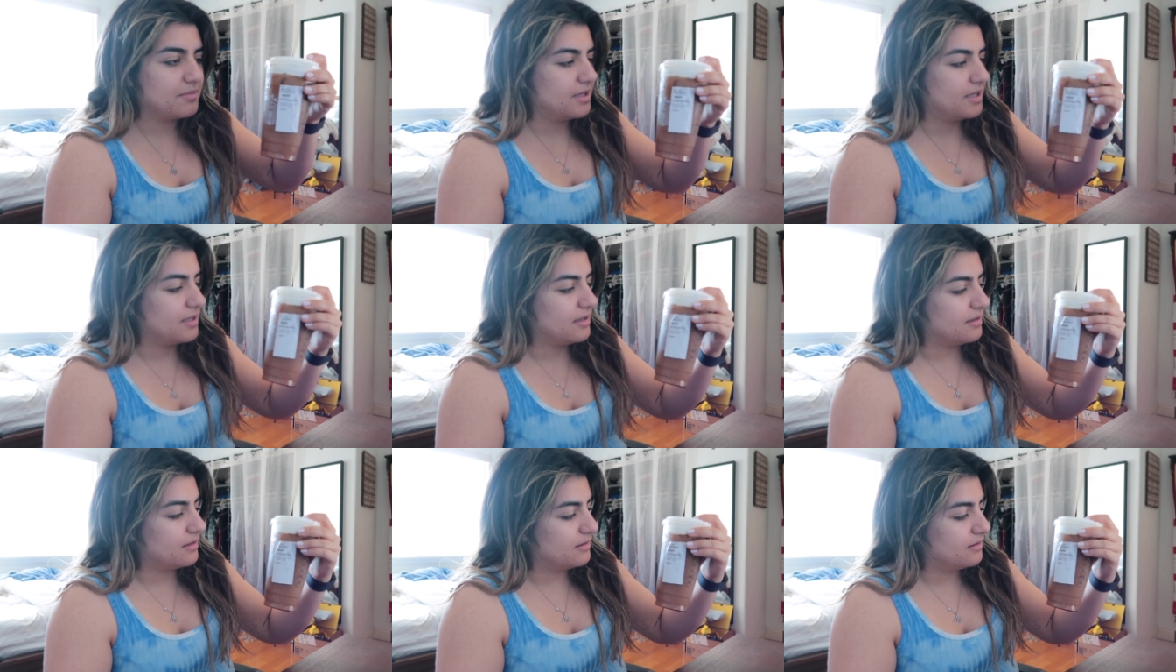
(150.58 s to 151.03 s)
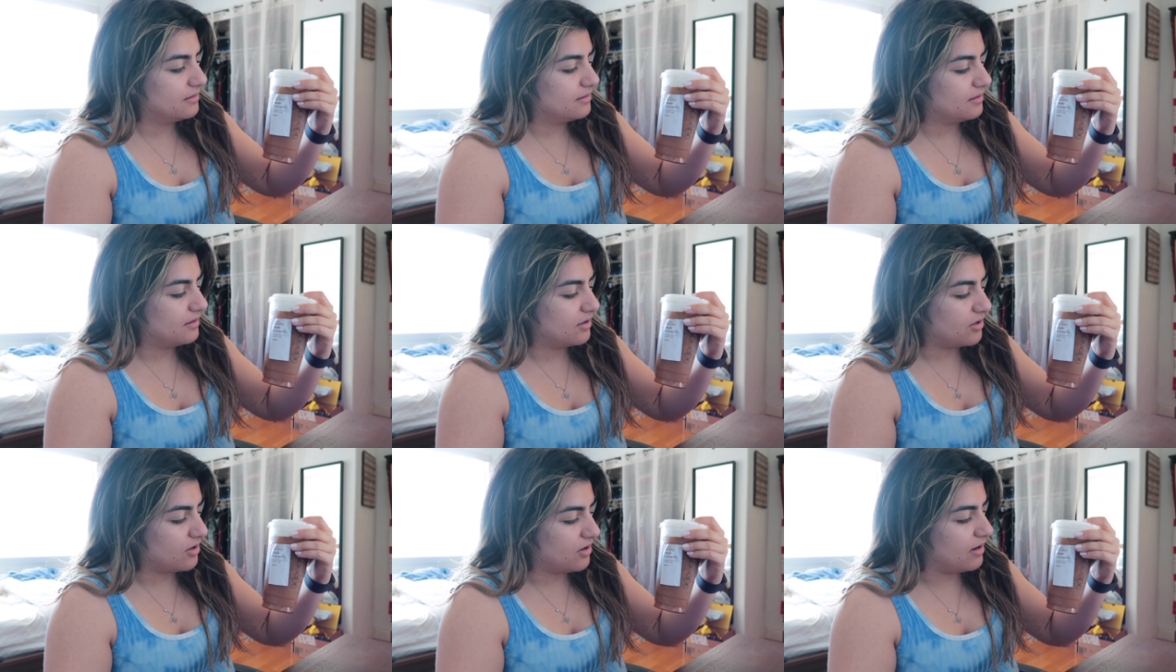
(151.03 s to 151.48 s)
me
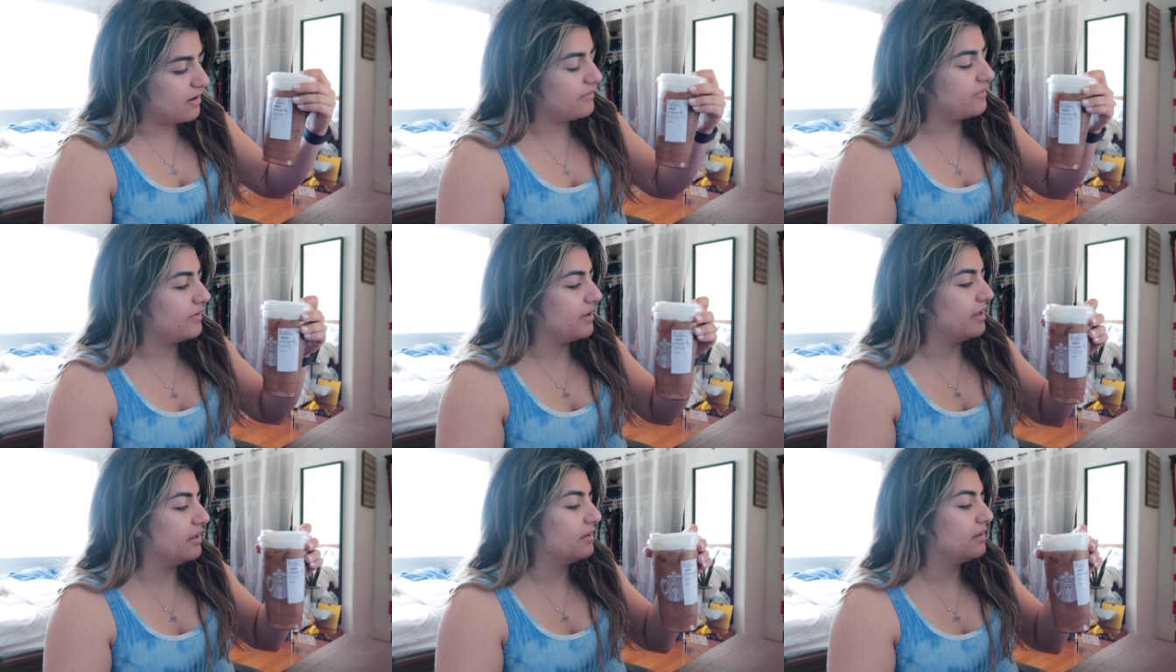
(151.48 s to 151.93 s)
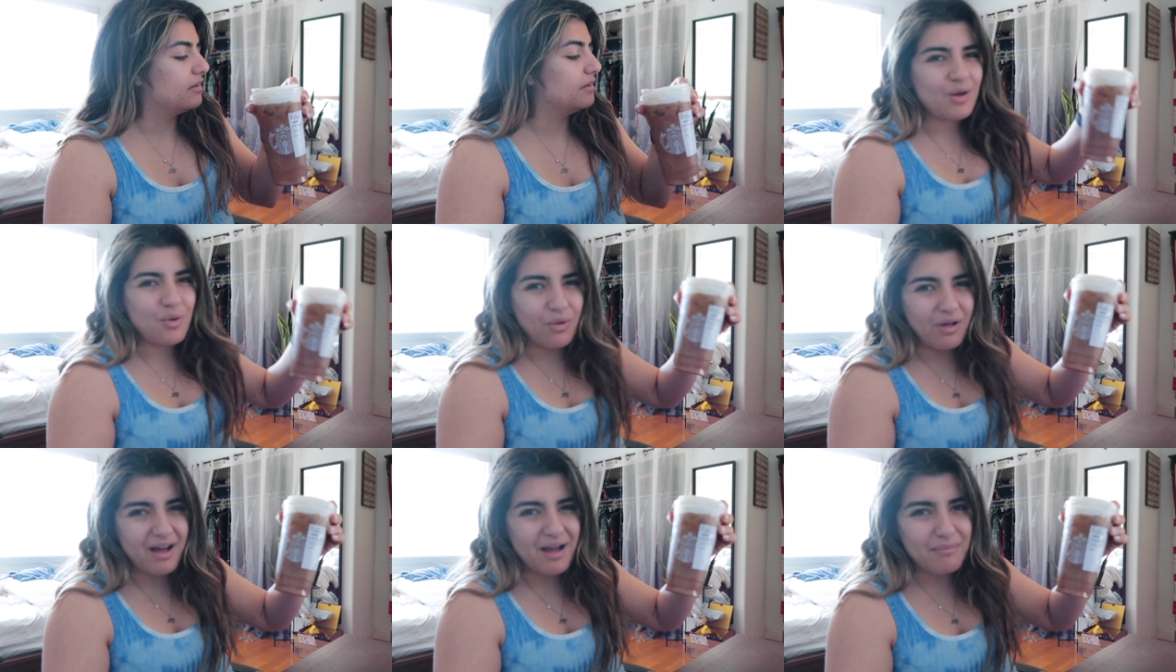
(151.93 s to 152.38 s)
a coffee.
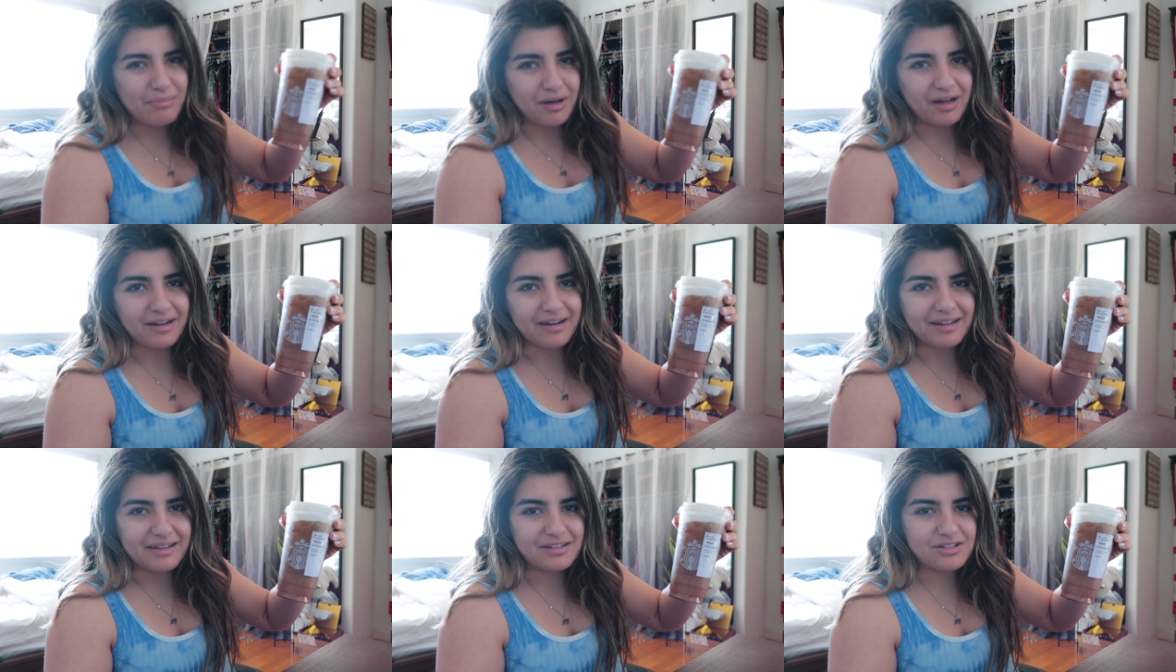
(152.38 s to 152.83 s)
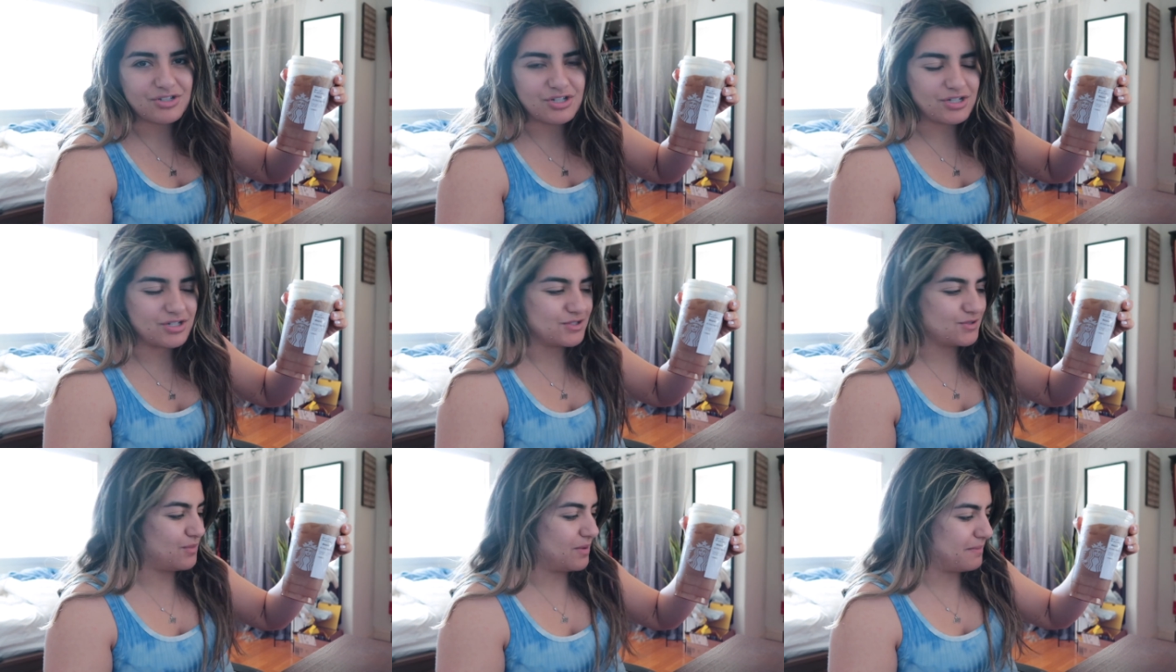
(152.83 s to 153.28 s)
Well, I bought it. She
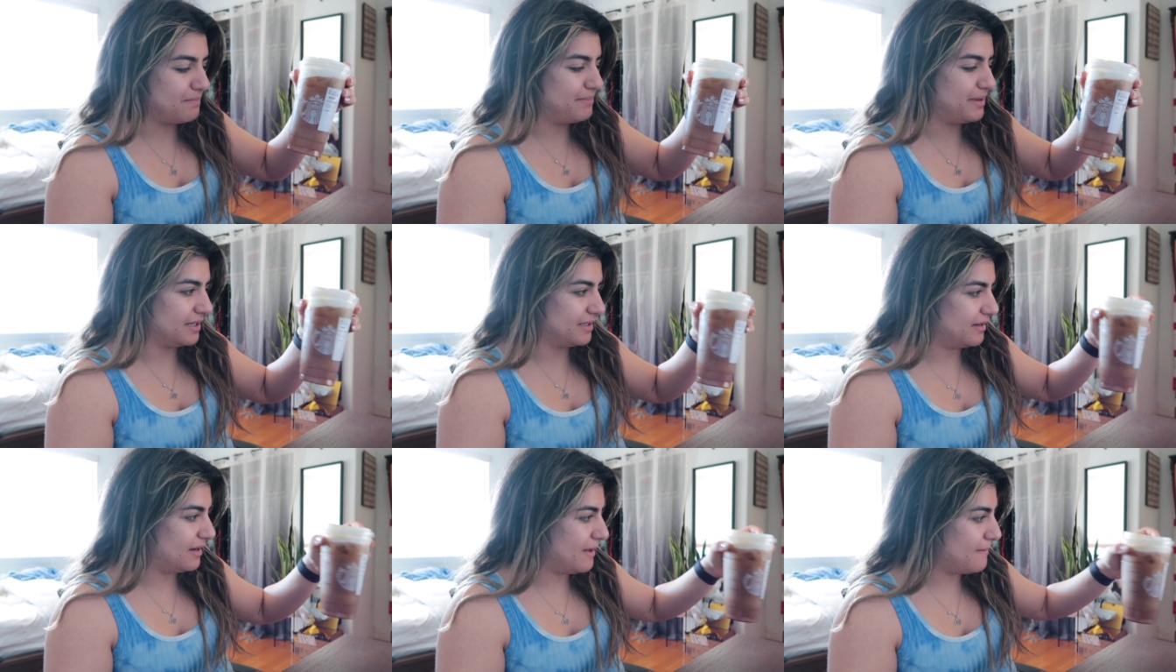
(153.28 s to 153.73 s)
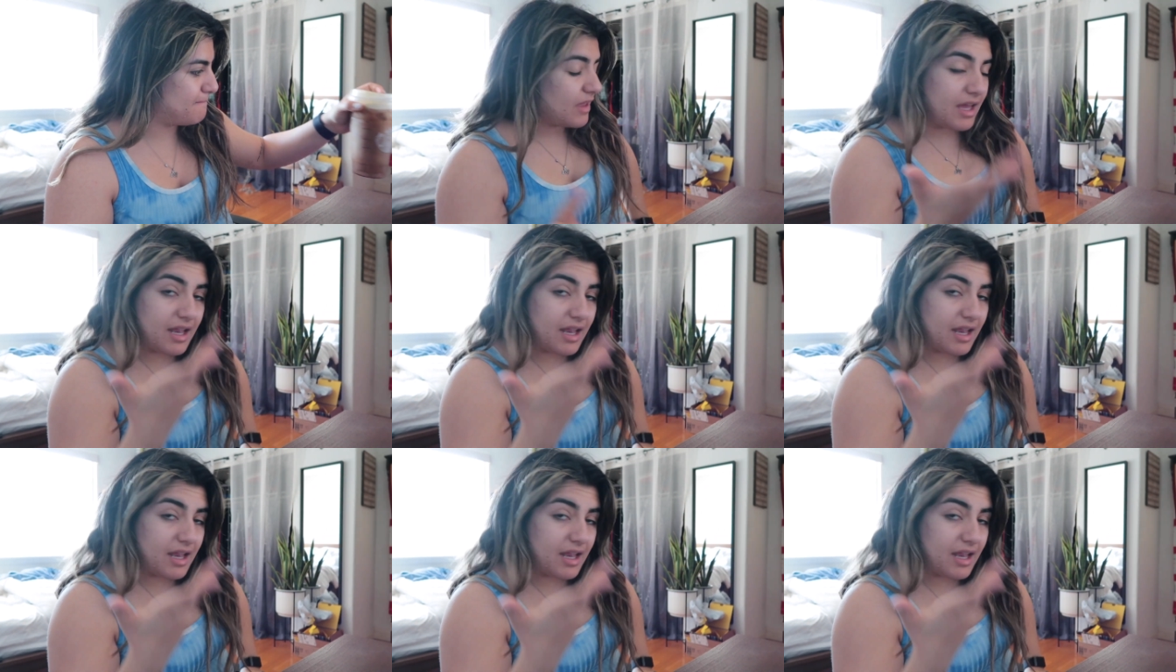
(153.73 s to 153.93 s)
just went and picked it up.